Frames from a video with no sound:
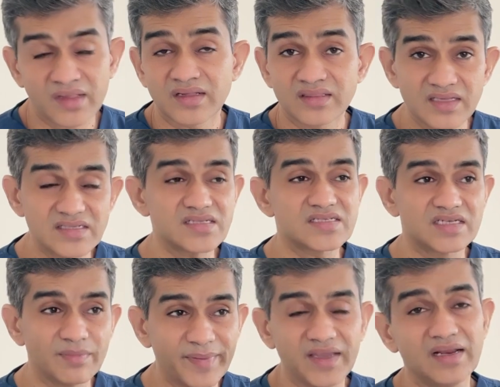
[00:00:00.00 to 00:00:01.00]
This is
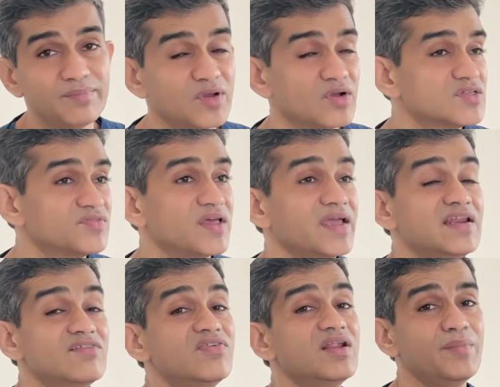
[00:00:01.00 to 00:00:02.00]
typically because of the
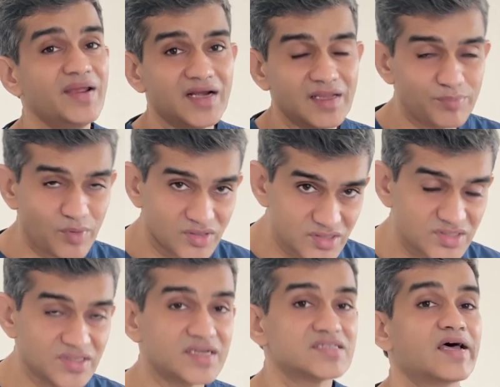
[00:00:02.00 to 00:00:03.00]
inflammatory process
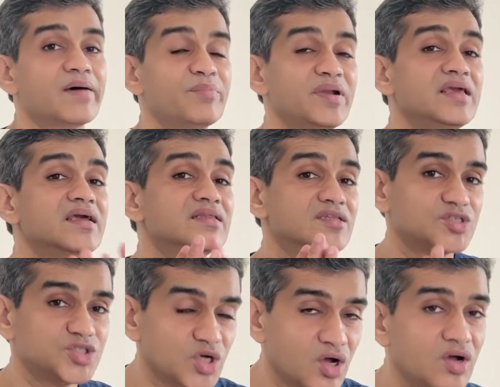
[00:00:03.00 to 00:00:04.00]
that is happening in the
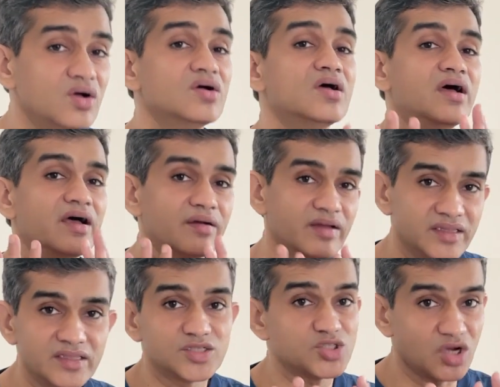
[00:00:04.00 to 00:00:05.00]

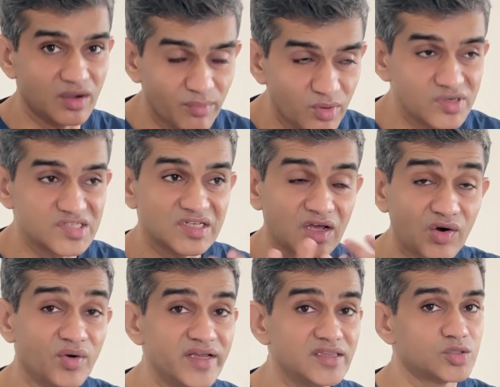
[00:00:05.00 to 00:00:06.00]
jawbone
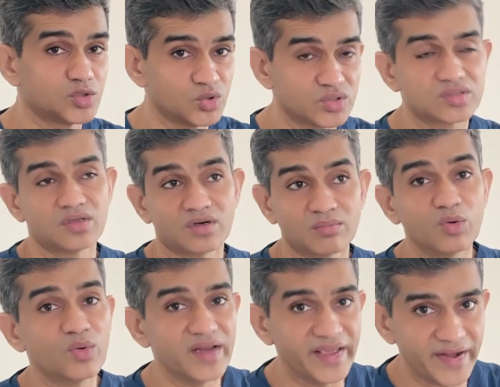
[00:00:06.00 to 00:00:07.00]
surrounding the tooth
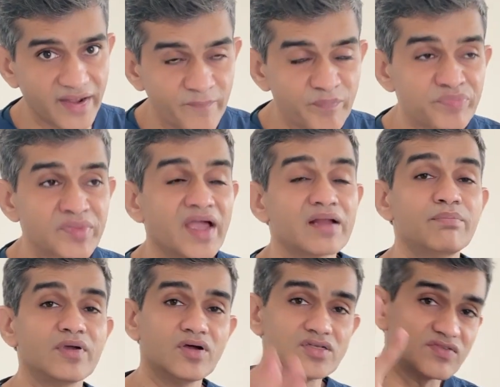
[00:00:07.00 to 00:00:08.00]
removal area. And
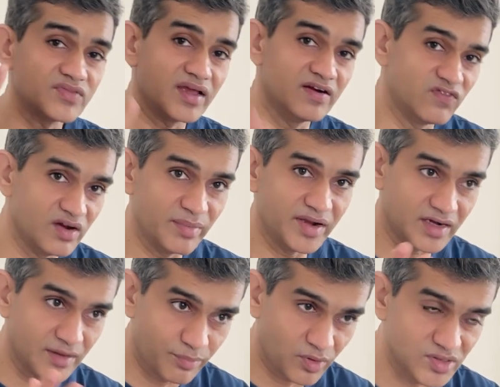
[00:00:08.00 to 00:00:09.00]
because of the
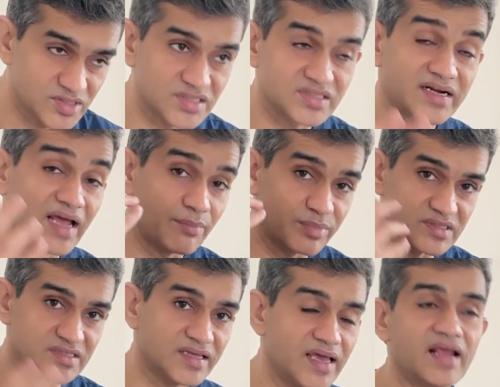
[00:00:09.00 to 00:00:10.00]
inflammatory process that
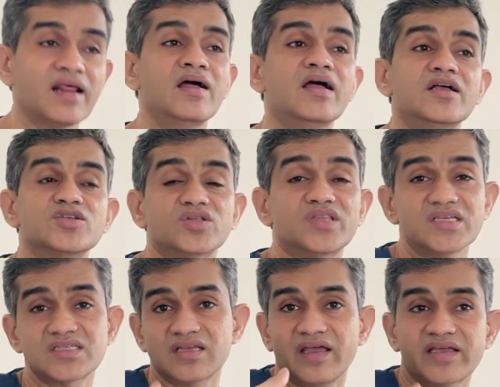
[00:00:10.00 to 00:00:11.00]
happens there, so
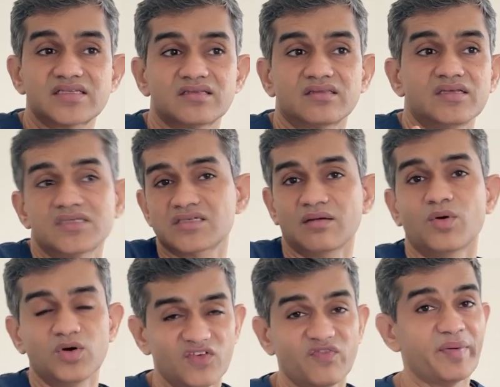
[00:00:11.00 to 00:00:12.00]
this
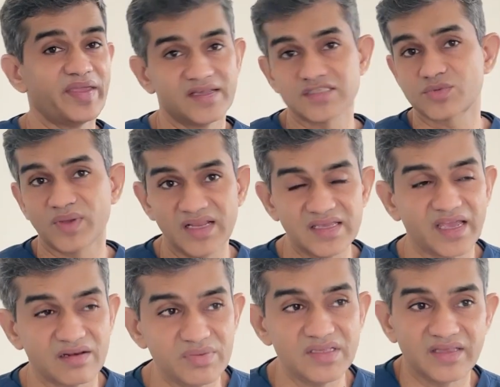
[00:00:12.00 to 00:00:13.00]
amount of pain and swelling
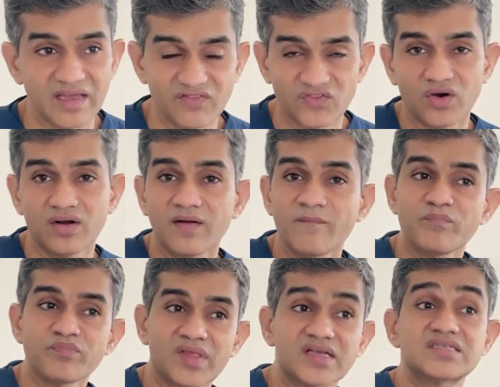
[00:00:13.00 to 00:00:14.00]
can be there for
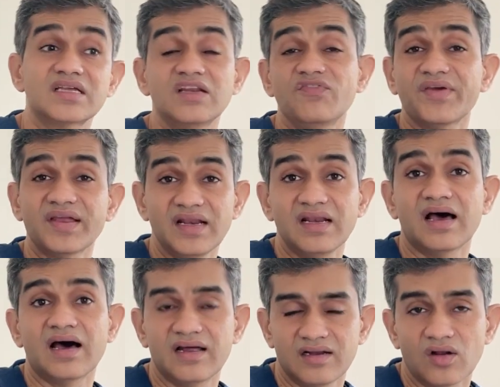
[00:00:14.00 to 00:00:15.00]
a significantly
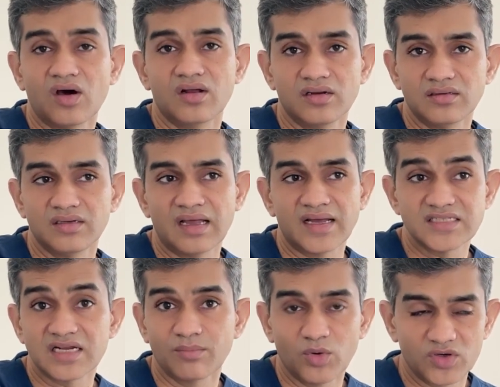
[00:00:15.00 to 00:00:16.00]

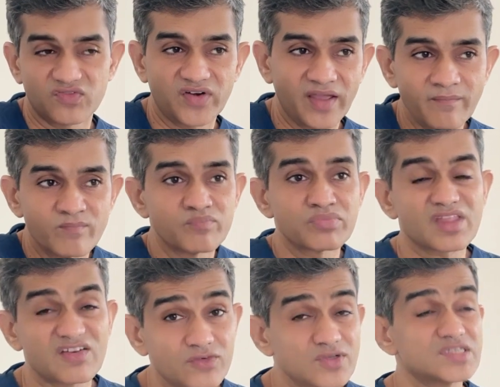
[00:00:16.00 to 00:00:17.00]
larger amount of time.
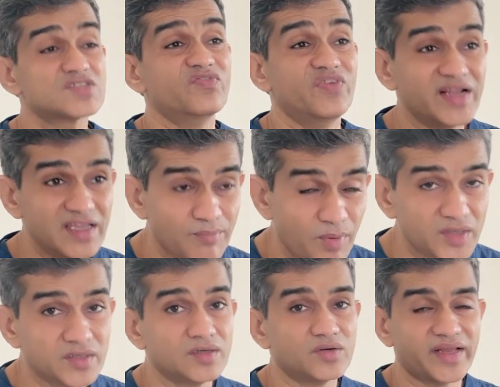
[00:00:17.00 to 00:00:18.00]
Of course, it's very
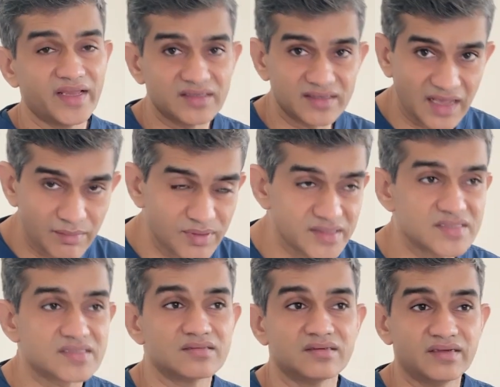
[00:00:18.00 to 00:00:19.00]
important to take the
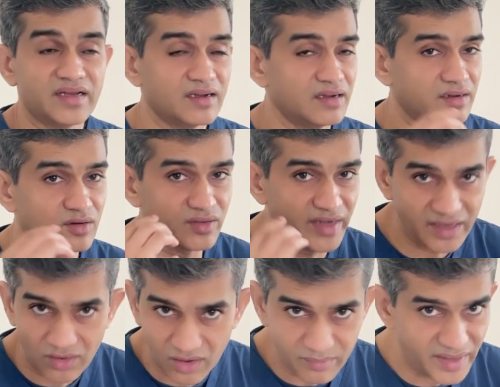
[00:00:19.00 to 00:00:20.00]
tablets, take
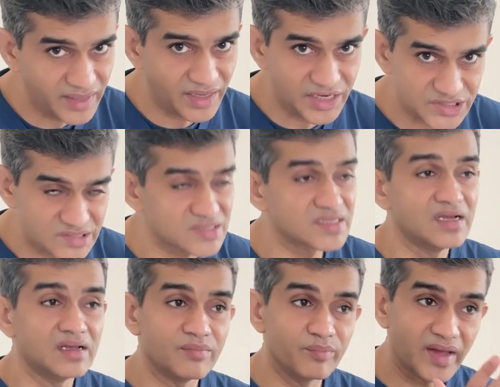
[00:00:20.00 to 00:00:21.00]
all medications,
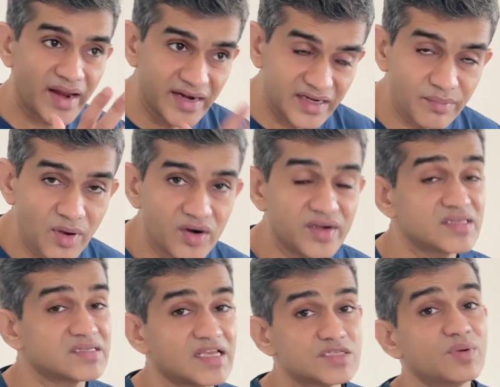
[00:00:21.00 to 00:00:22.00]
antibiotics
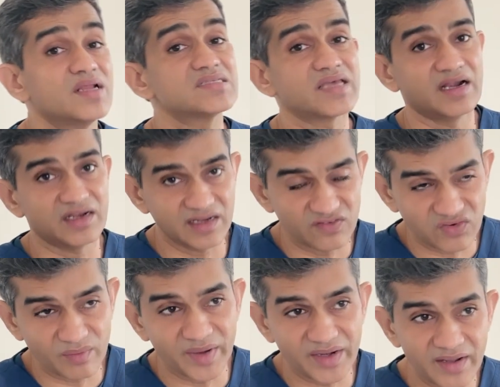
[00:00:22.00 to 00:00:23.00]
as well as the
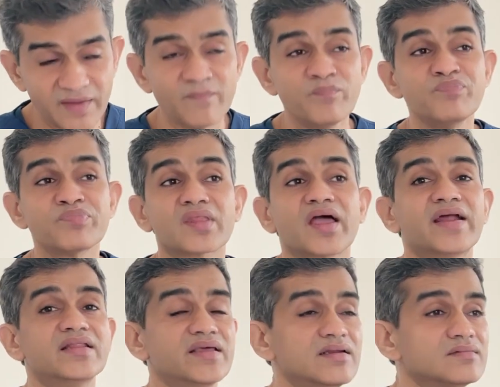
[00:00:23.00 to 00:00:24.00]
anti-inflammatory,
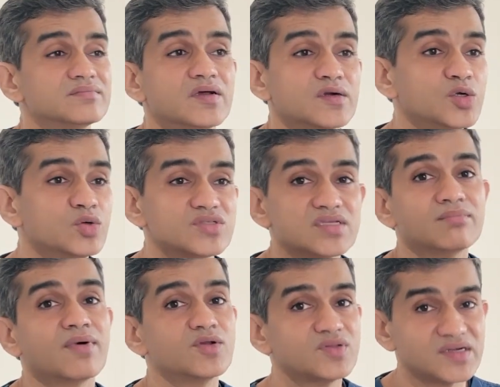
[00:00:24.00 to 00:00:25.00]
and then do some
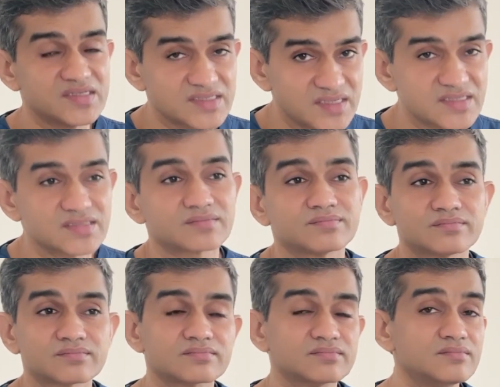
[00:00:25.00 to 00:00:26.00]
mouth rinses
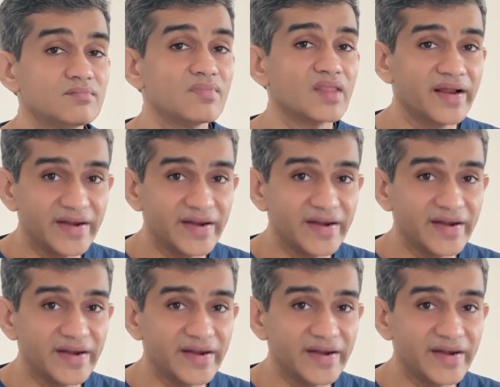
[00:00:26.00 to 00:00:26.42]
and